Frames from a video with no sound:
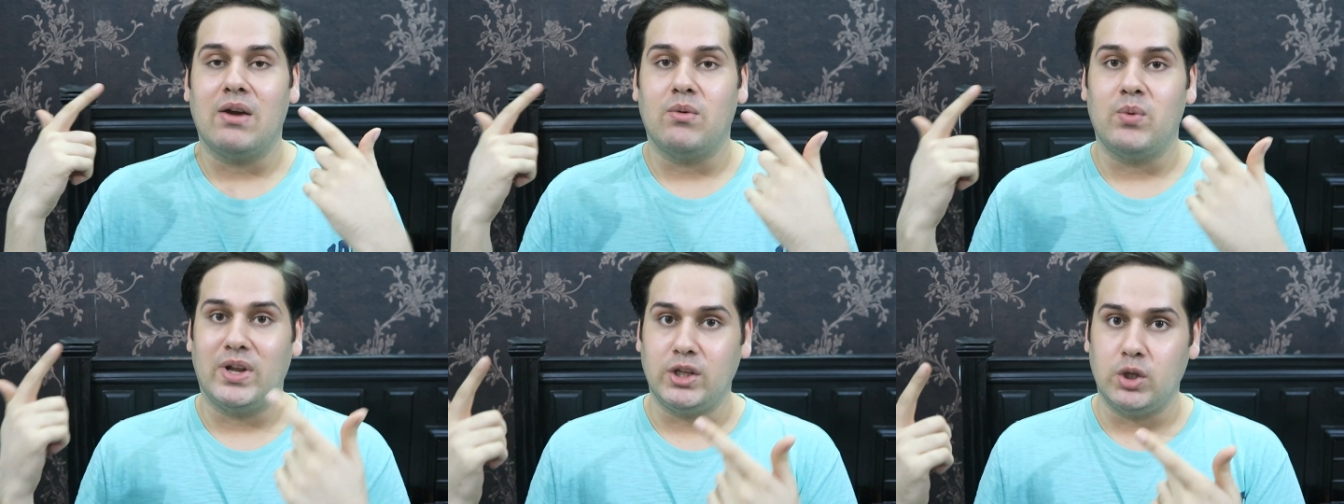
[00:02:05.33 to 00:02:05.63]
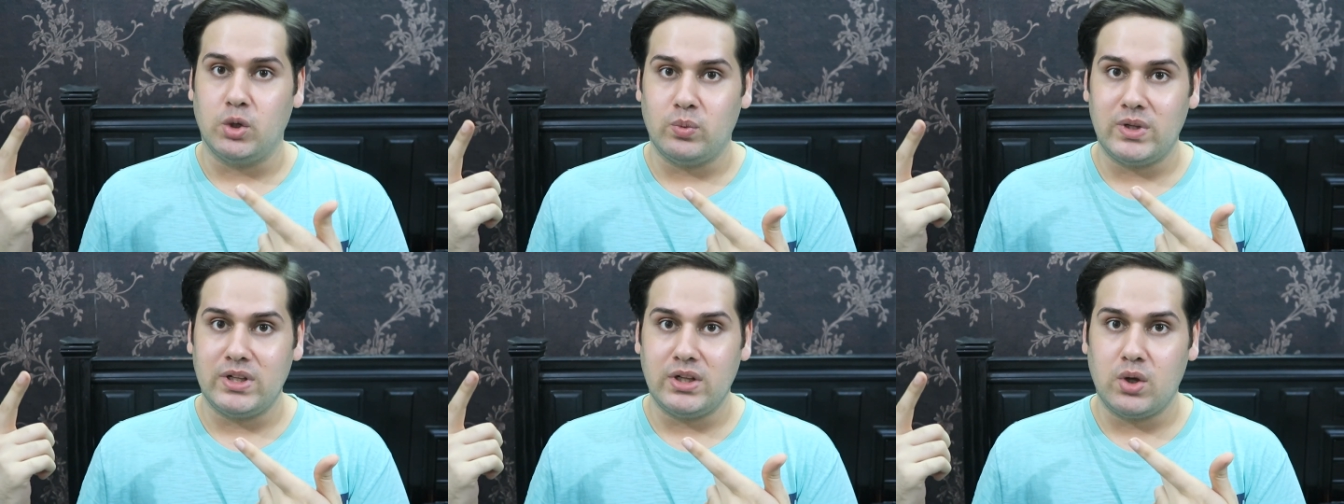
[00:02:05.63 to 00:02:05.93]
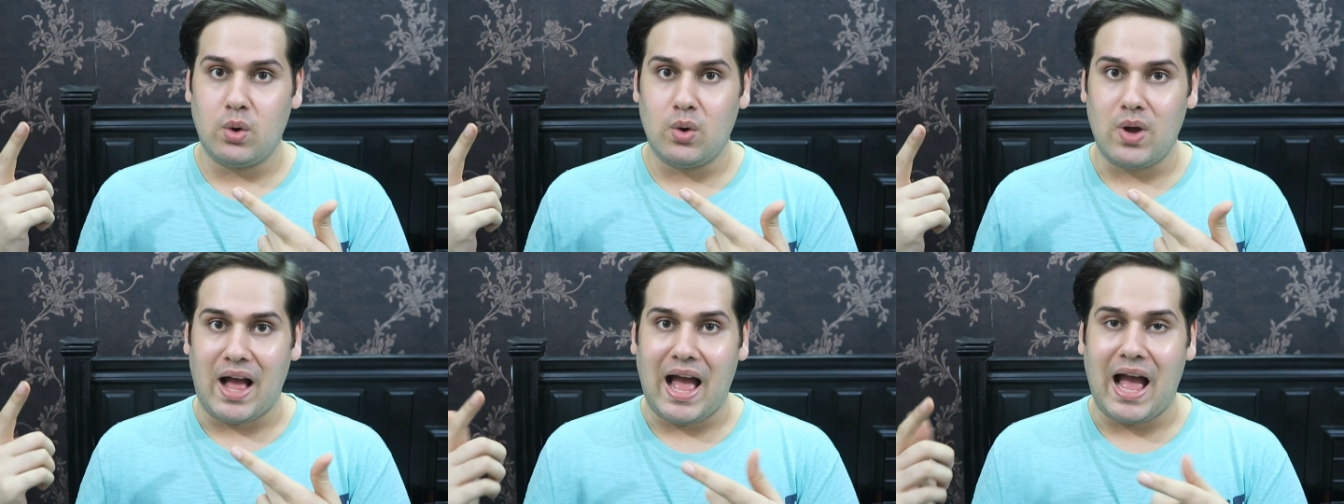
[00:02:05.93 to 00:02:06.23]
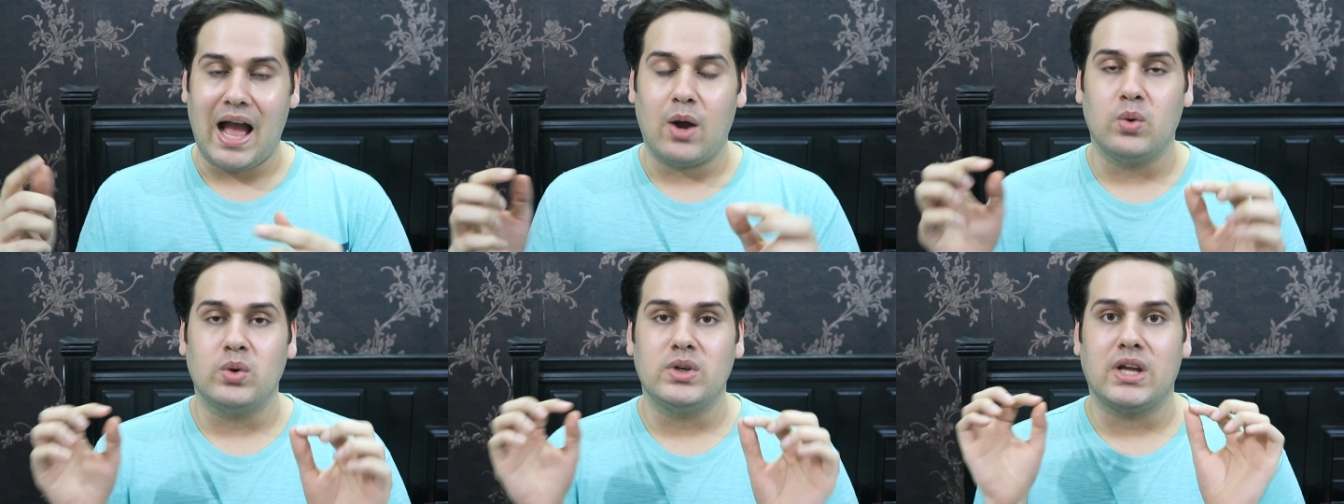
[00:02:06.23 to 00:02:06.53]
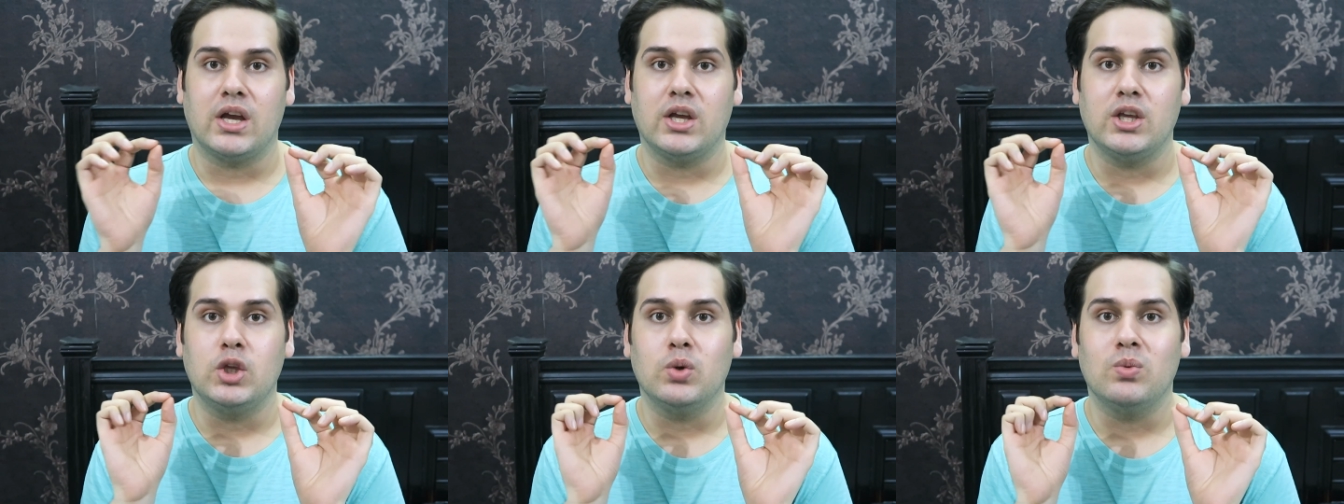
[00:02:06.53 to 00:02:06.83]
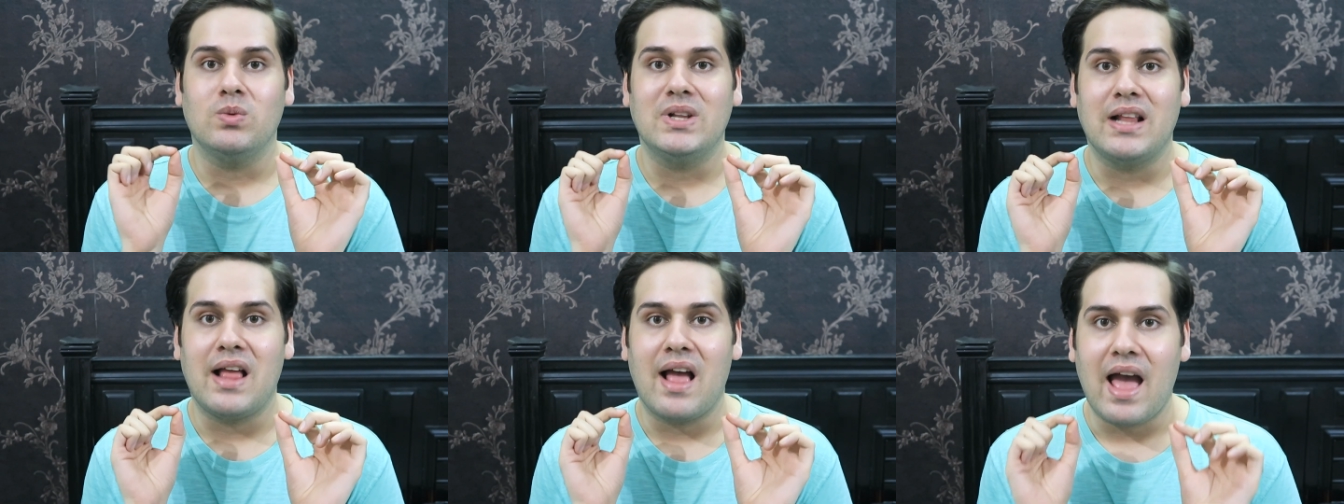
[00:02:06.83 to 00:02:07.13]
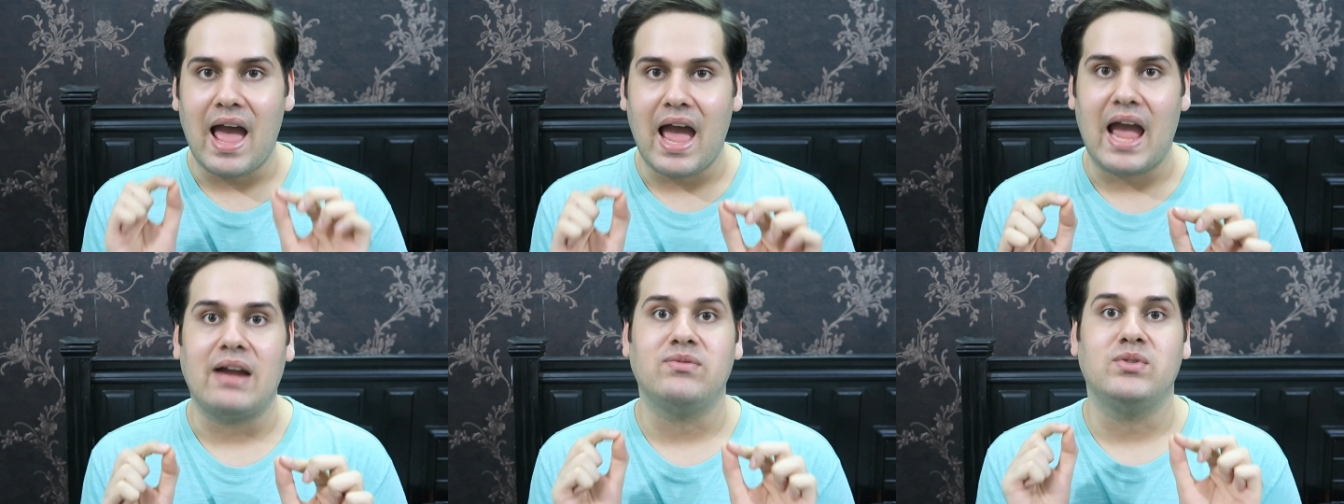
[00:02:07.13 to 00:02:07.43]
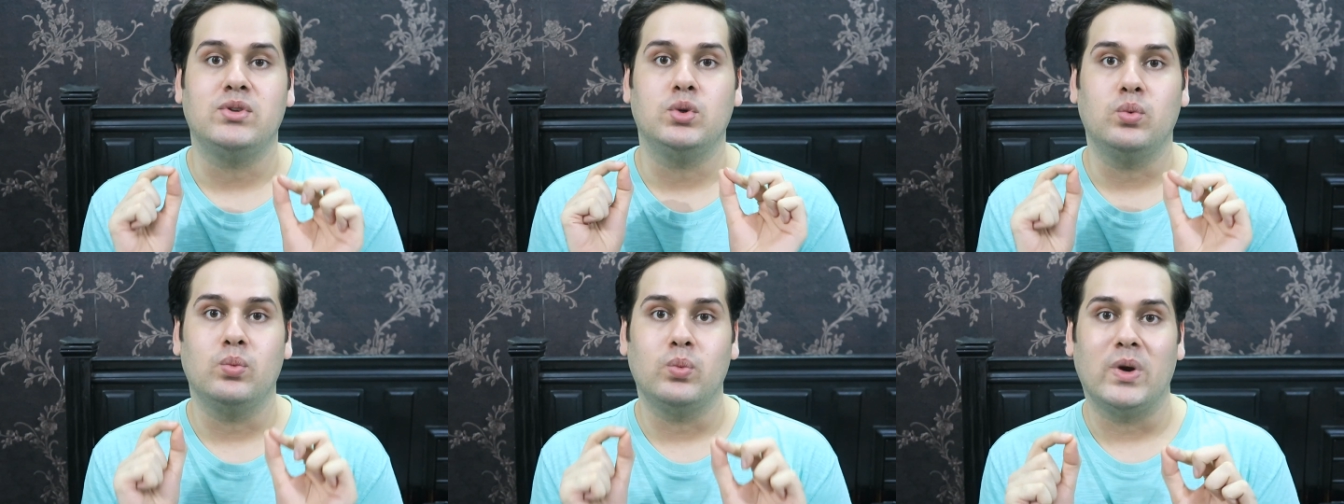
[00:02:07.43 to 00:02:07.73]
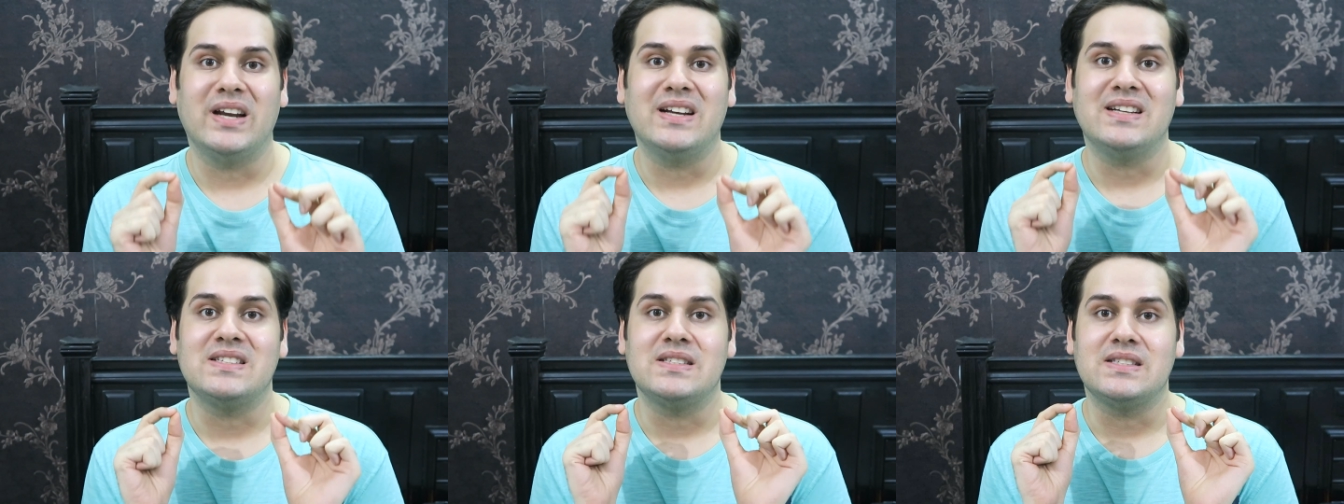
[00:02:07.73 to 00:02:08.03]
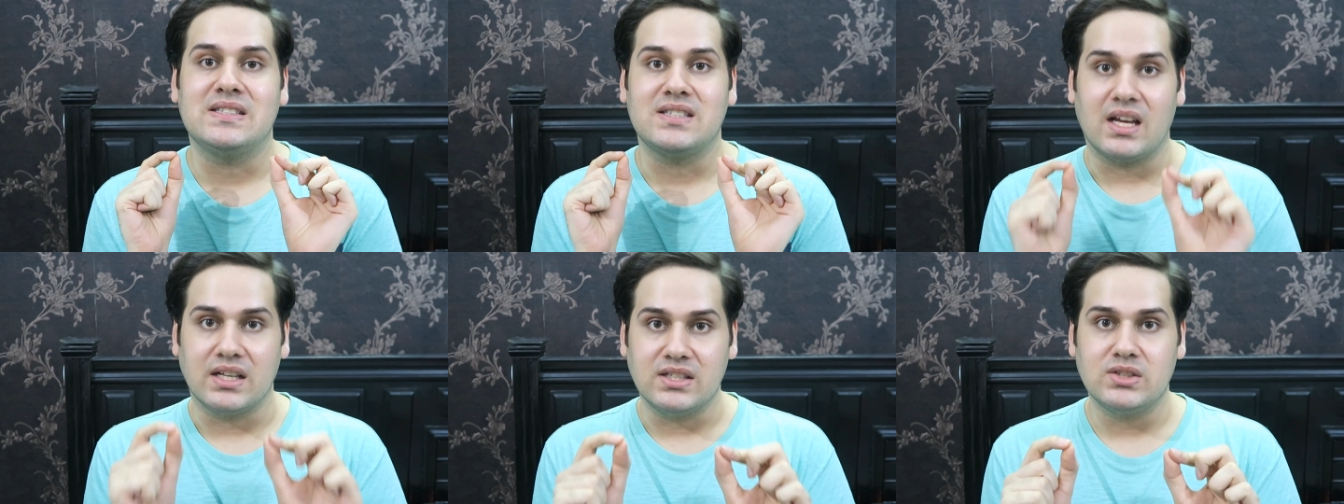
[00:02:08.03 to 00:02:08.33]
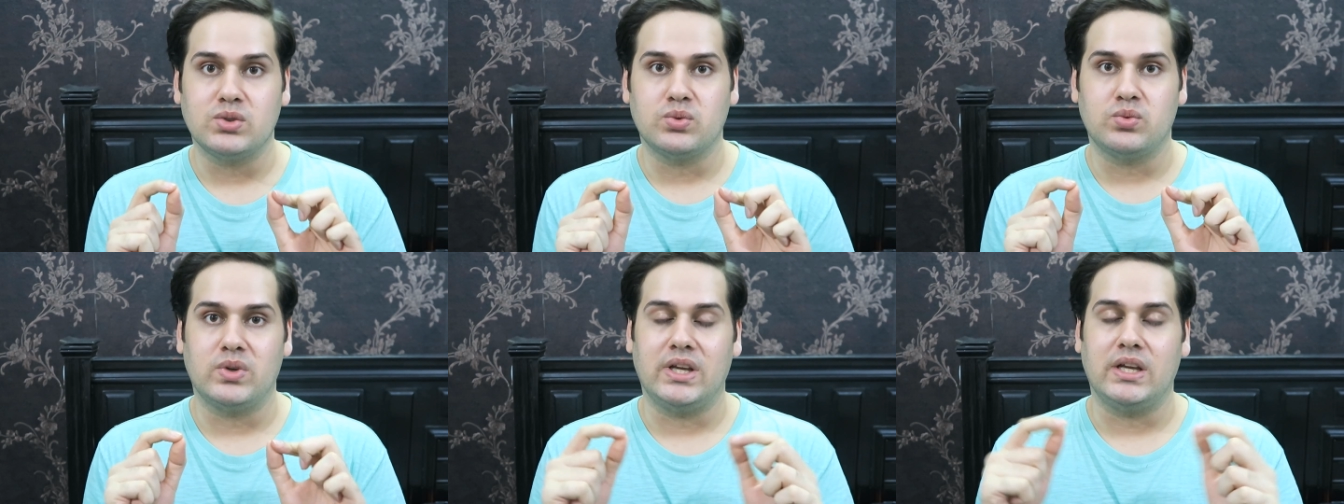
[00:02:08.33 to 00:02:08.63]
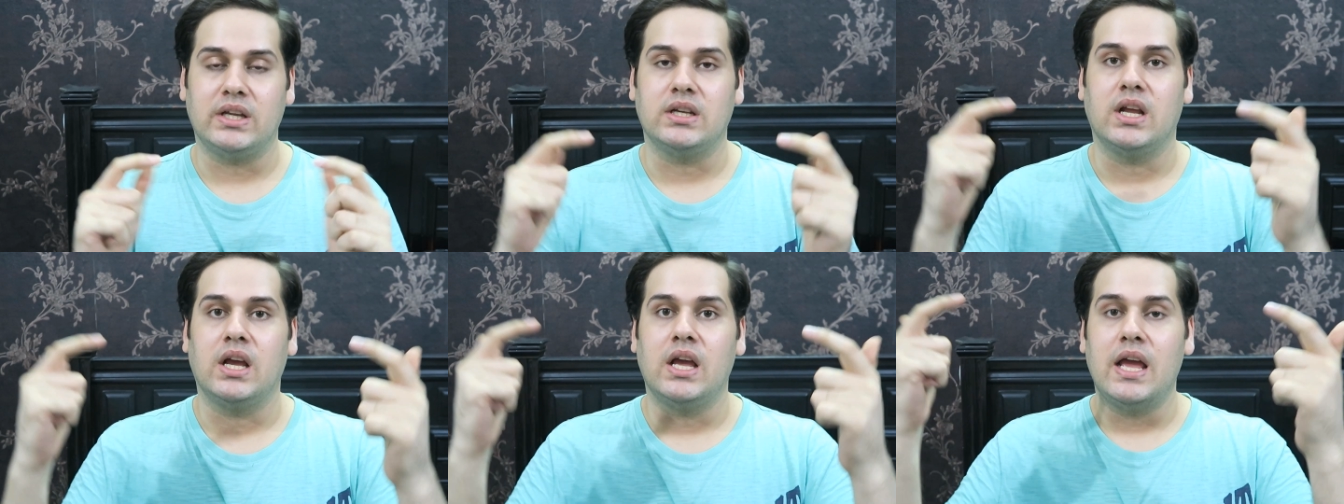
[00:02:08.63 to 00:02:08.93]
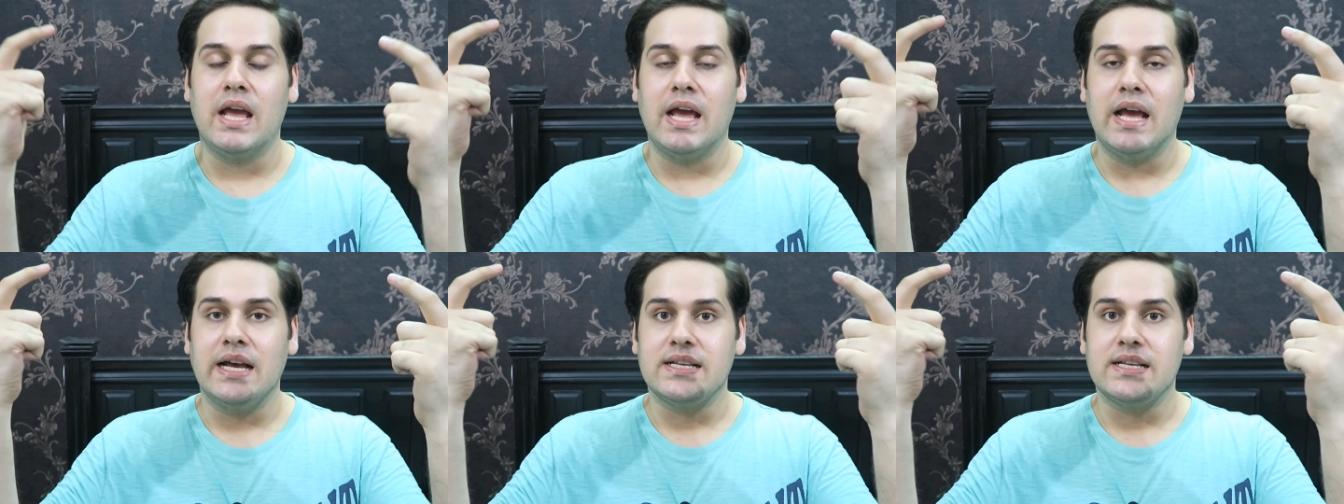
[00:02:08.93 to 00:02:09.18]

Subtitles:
When you will go out, you will have to wear sunscreen.